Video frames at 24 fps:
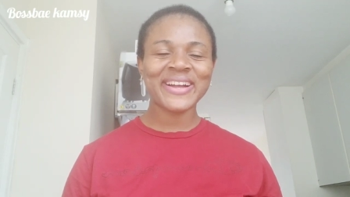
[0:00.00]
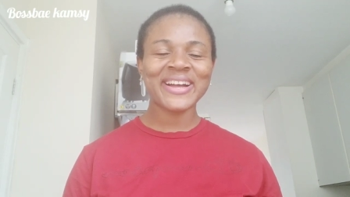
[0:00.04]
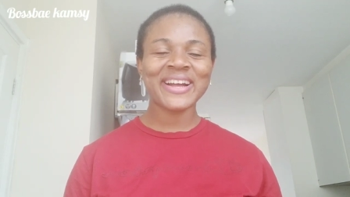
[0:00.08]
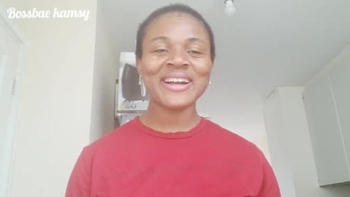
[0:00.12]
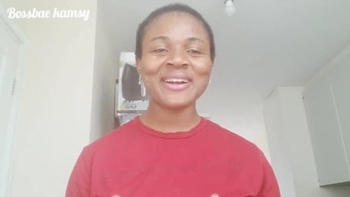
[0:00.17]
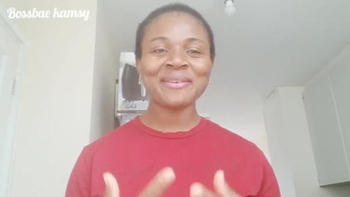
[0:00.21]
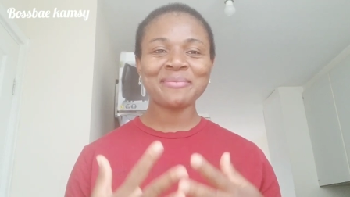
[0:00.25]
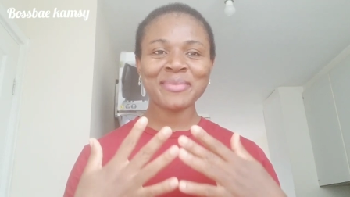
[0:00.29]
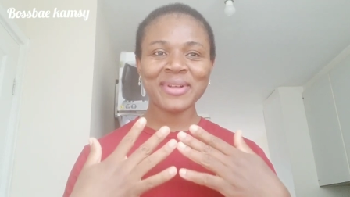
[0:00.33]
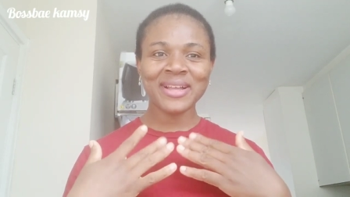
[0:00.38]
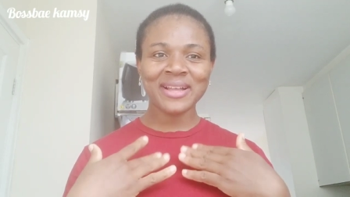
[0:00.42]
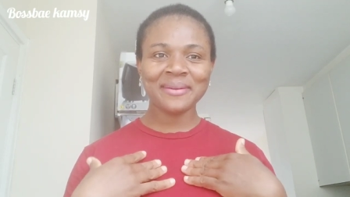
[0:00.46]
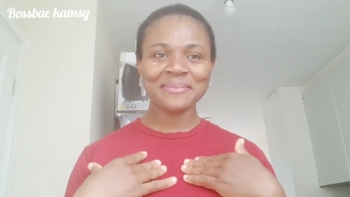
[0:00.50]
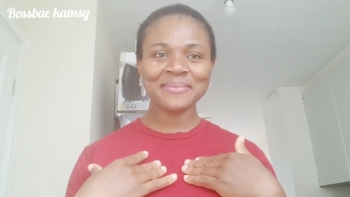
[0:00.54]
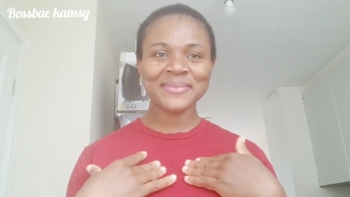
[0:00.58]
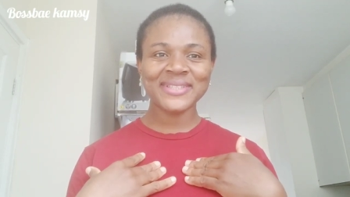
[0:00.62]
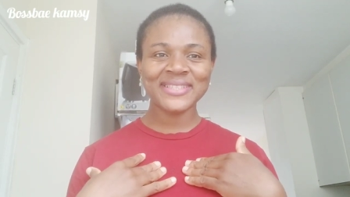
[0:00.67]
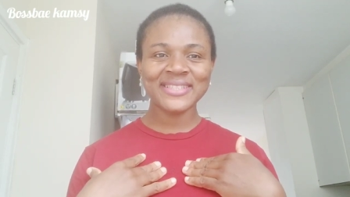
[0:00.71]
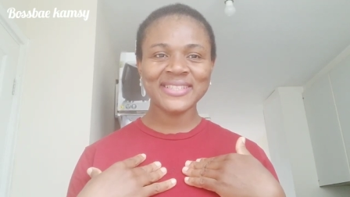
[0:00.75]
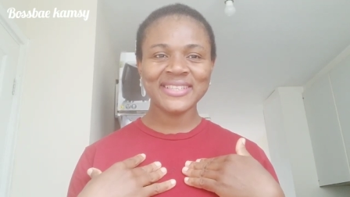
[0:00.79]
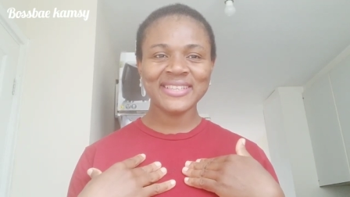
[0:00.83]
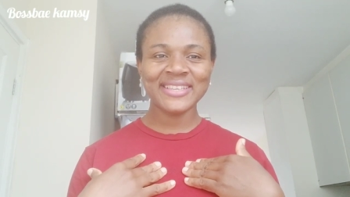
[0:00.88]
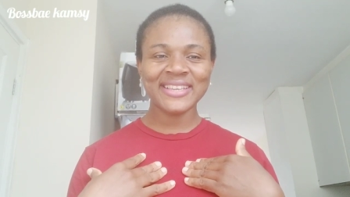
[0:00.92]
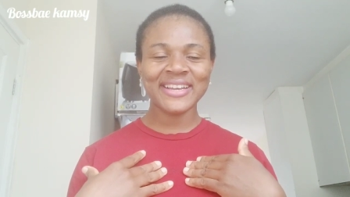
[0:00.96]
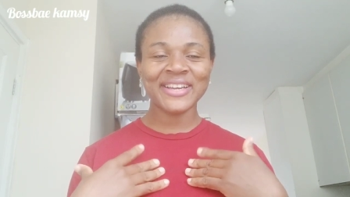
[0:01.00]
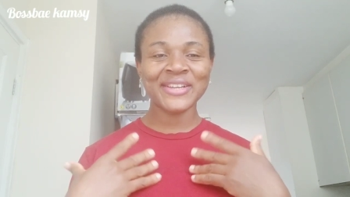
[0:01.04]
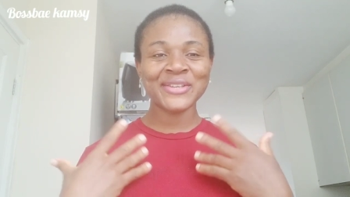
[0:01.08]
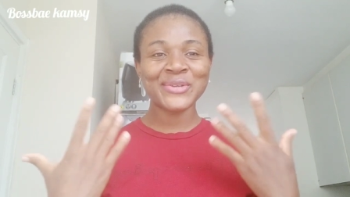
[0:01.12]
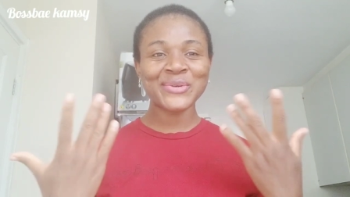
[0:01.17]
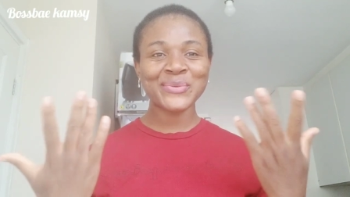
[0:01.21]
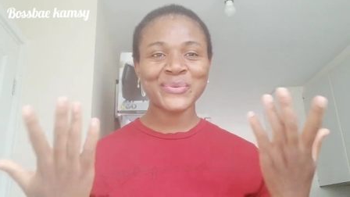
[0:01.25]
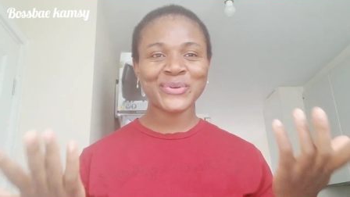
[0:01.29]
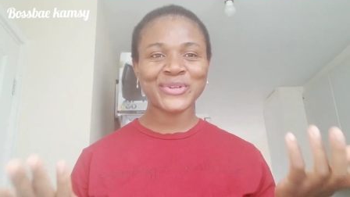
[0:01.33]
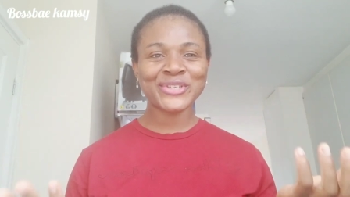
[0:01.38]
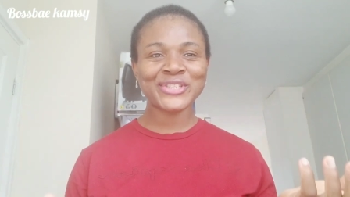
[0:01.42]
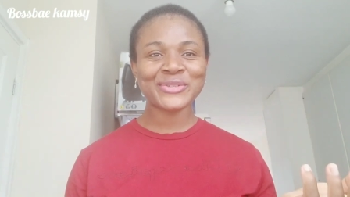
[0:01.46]
I'm Kamsi and you're
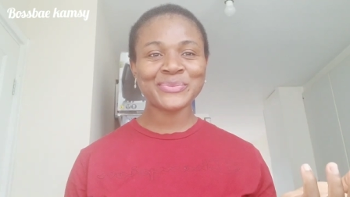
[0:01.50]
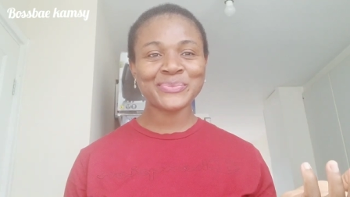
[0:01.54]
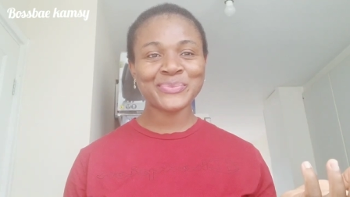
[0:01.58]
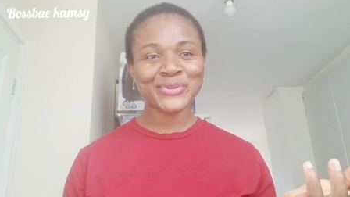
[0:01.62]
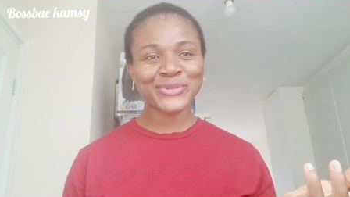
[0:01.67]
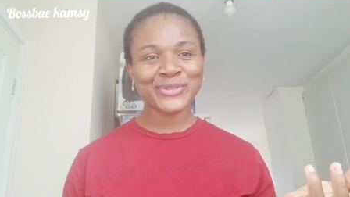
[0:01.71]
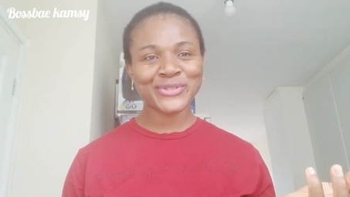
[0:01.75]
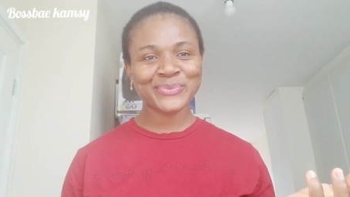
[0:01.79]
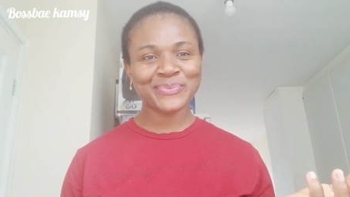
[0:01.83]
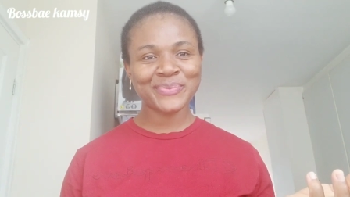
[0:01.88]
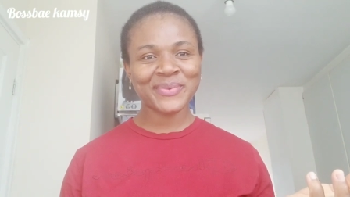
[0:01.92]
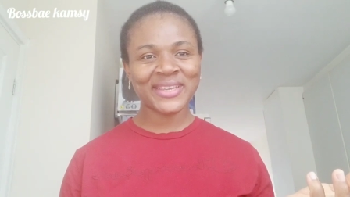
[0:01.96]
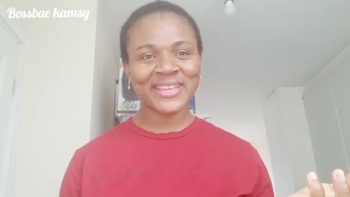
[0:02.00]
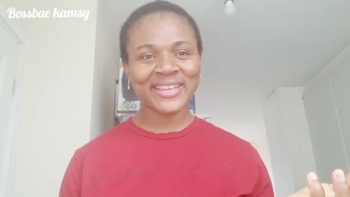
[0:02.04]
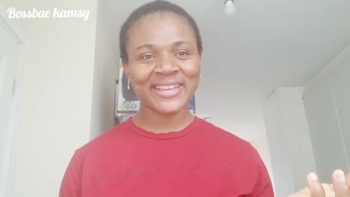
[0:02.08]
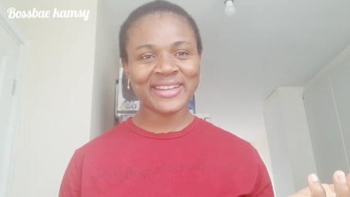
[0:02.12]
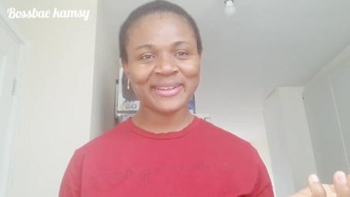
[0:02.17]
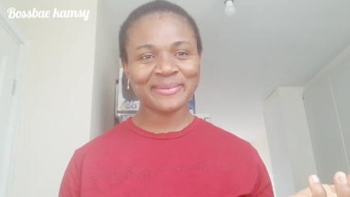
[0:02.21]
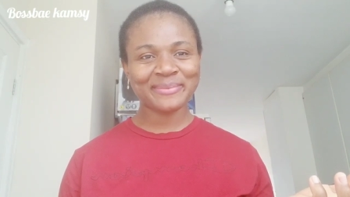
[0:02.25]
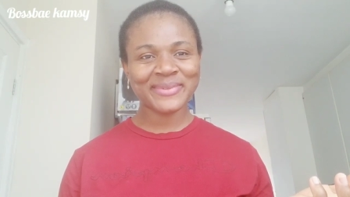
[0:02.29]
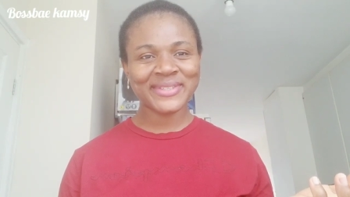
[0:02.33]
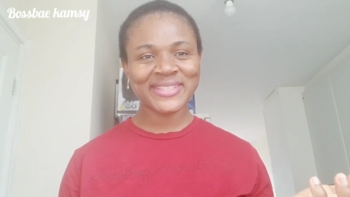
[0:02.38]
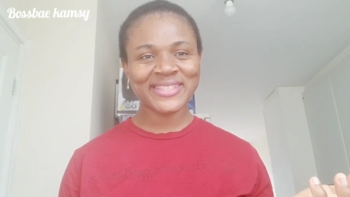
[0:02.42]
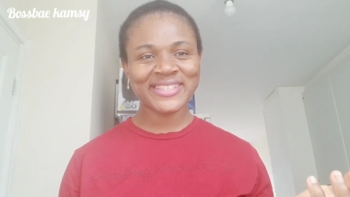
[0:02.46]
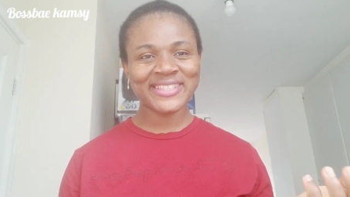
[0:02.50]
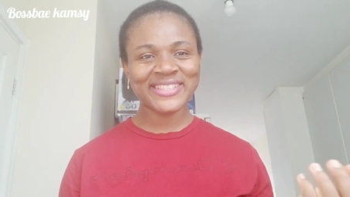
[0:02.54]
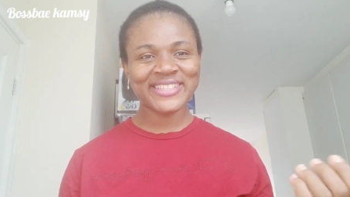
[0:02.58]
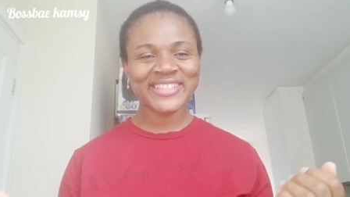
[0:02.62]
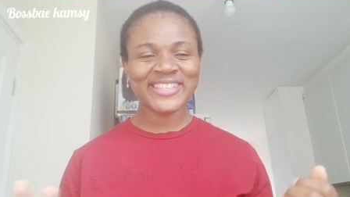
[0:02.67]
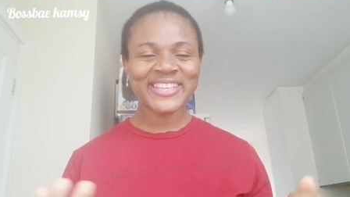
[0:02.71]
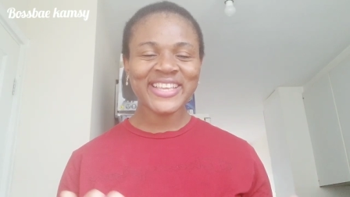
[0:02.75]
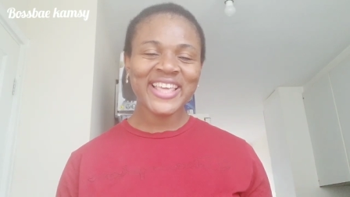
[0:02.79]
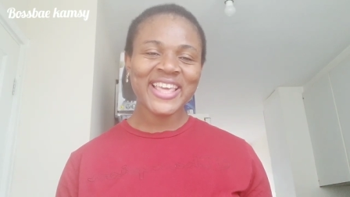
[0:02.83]
watching Boss Babe Kamsi.